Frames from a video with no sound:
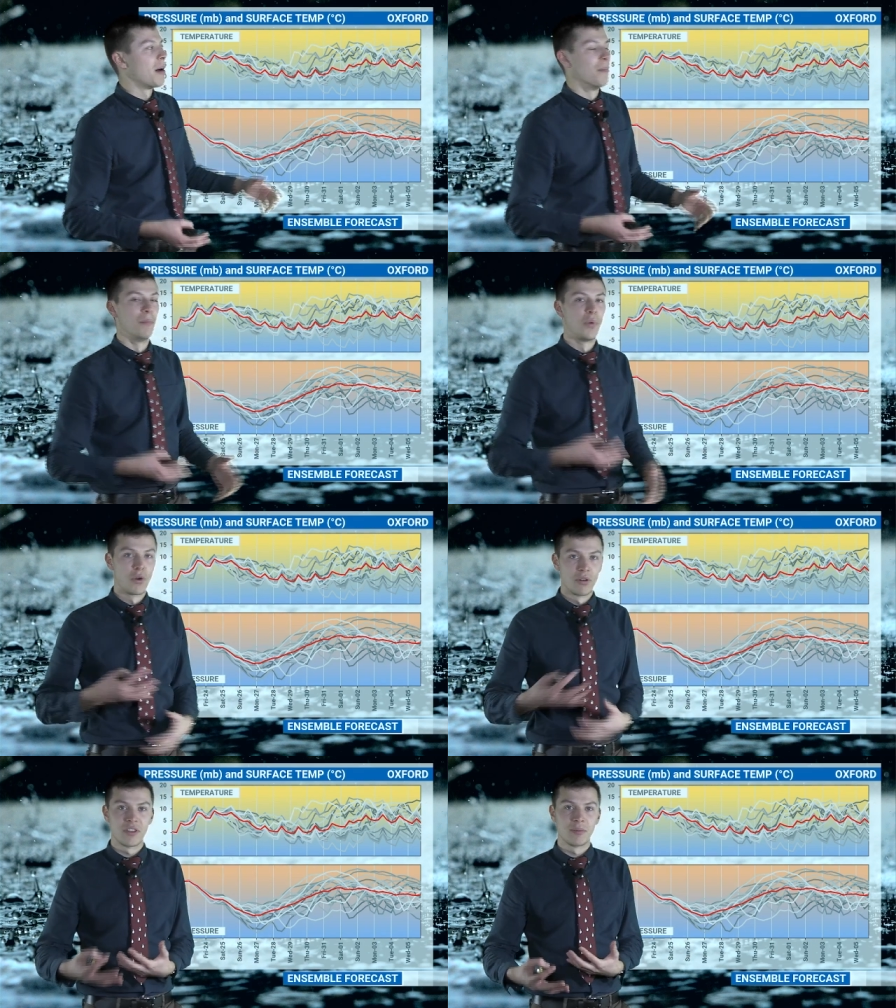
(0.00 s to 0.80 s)

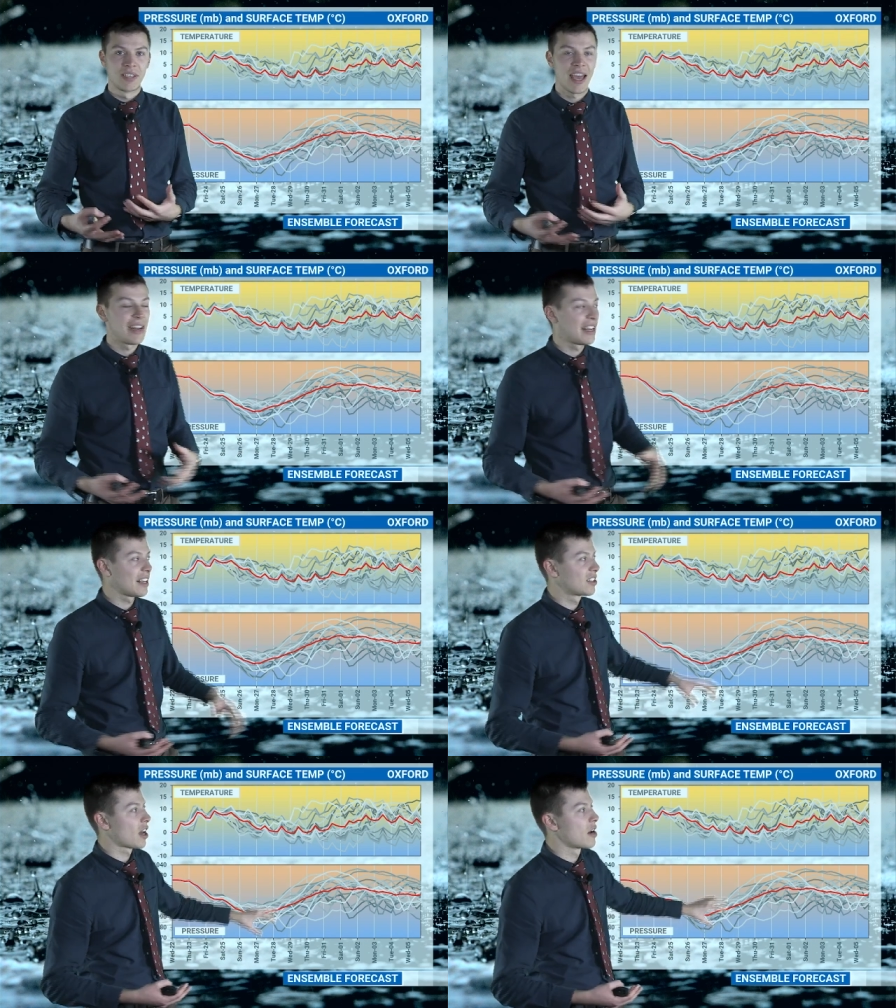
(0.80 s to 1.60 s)
More of them
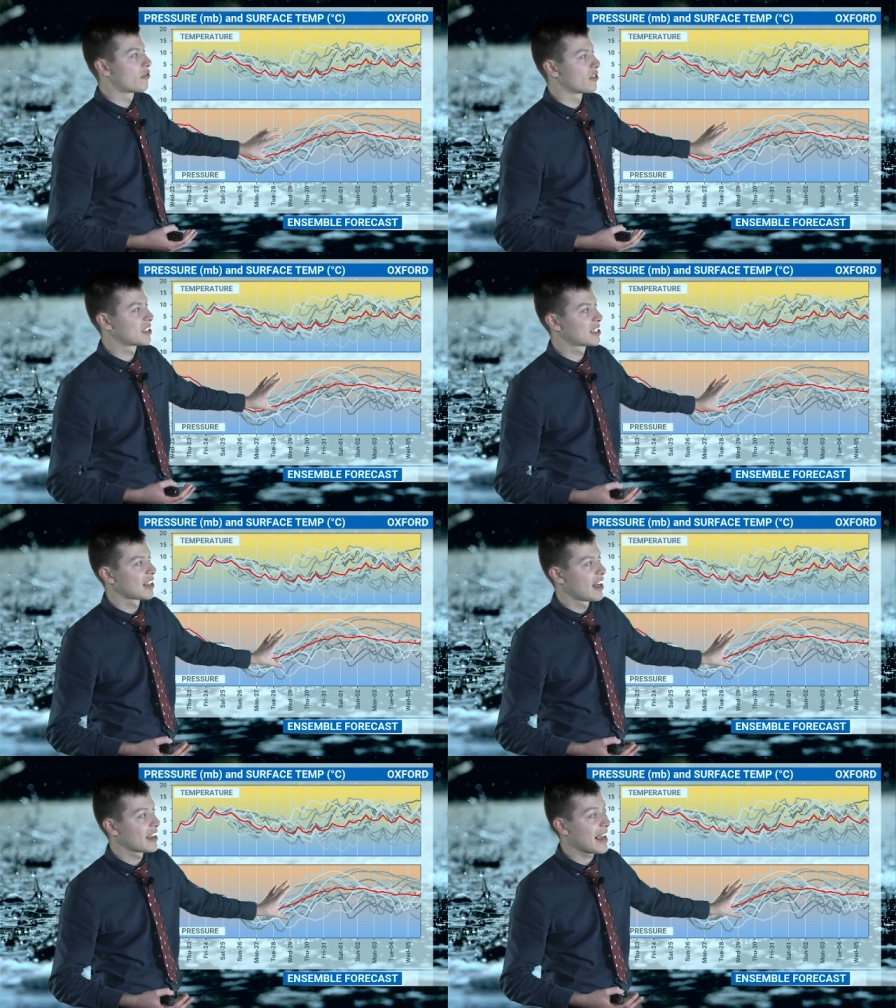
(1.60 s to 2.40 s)
tending to go for a
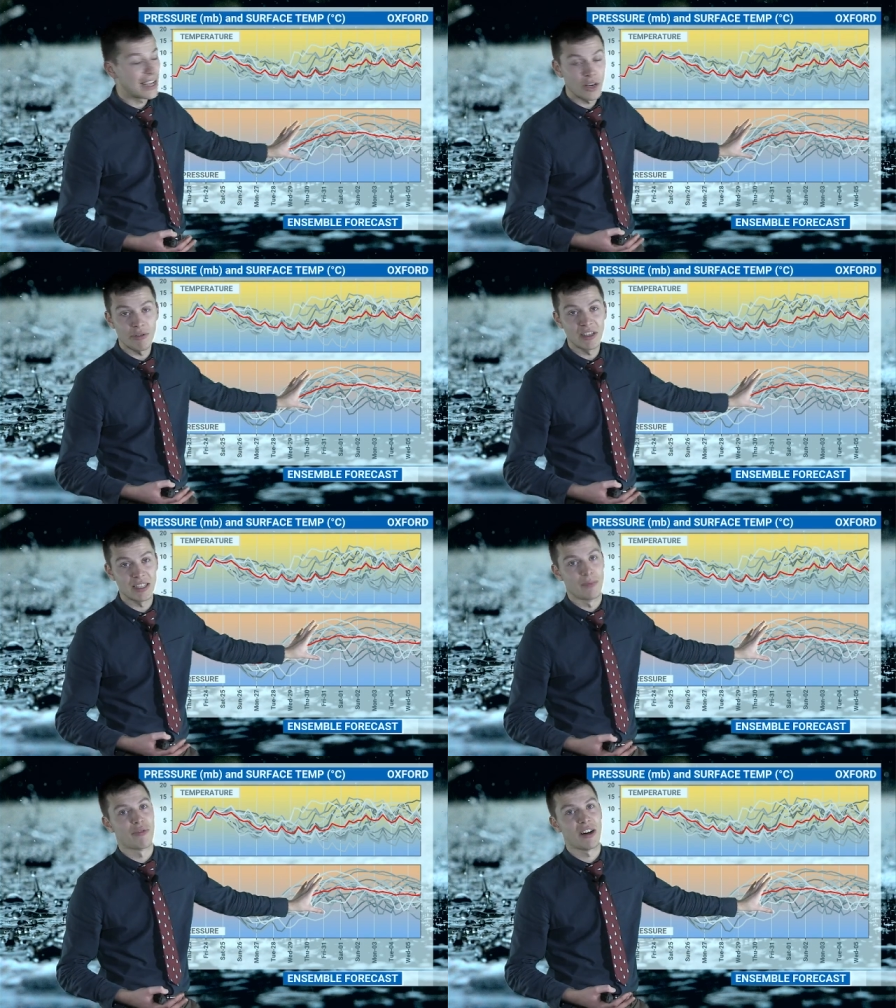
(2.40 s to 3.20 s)
slight
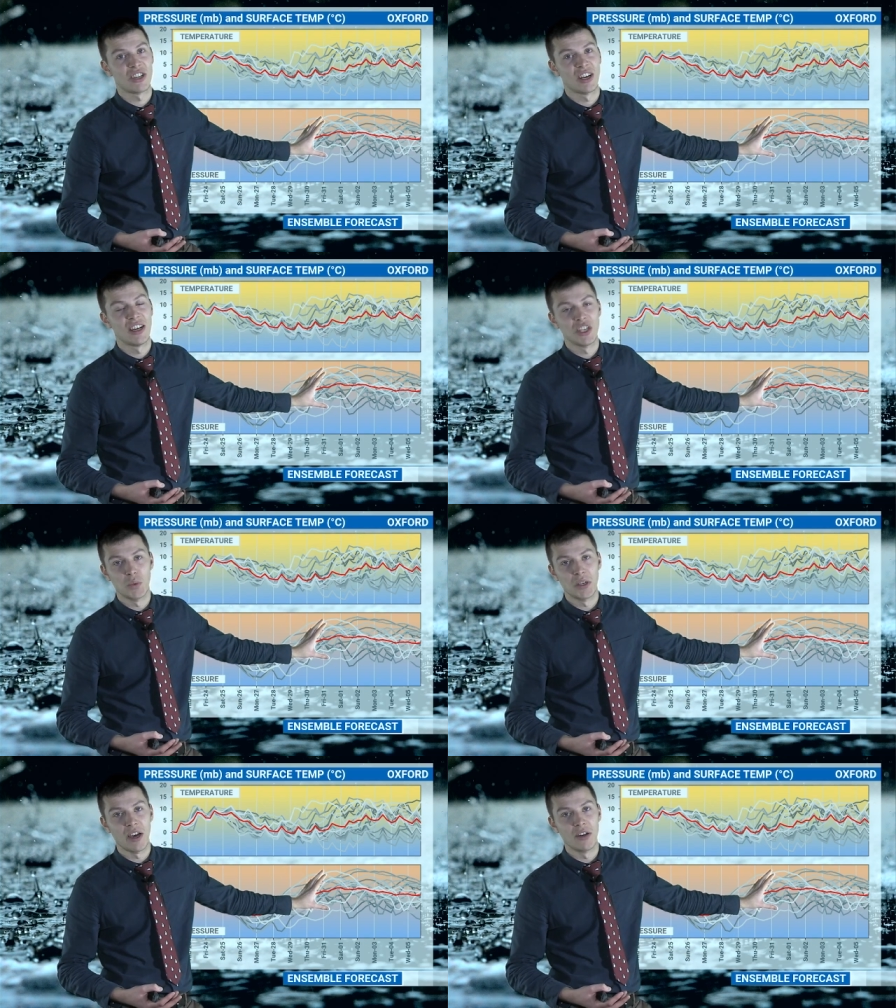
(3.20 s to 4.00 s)
increase in pressure as
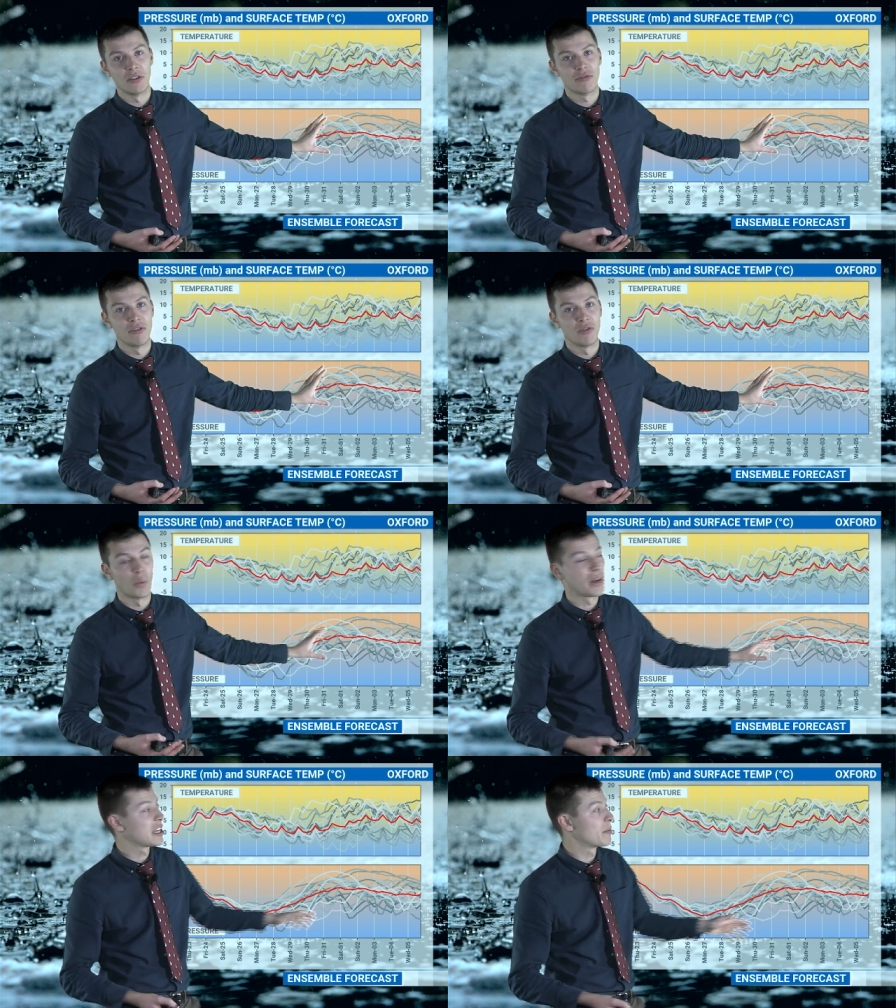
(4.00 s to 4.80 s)
we go through the
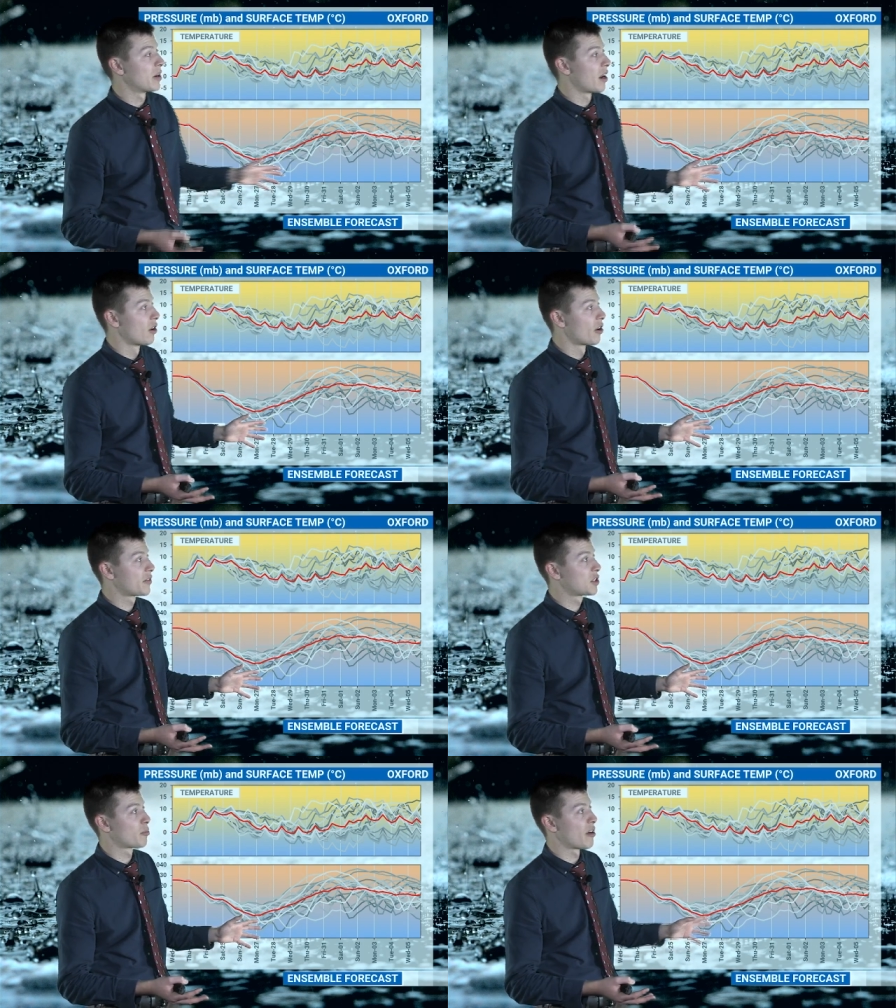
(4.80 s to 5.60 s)
week, but a lot
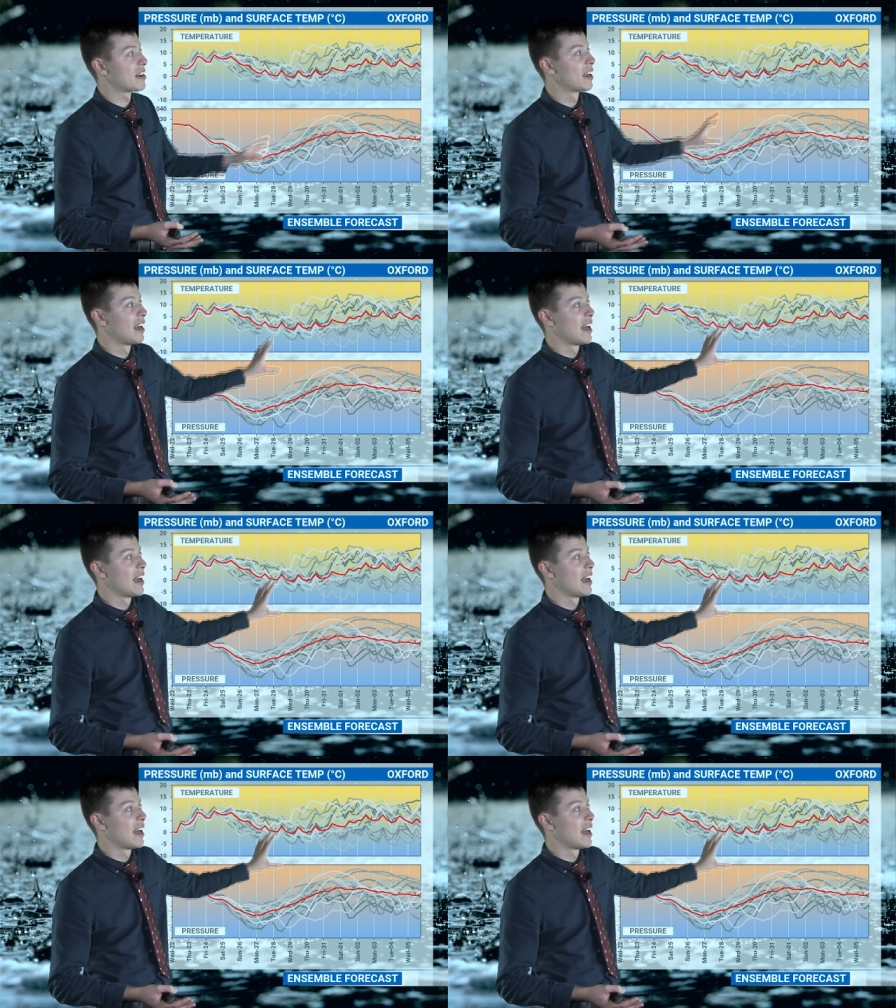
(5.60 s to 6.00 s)
of spread.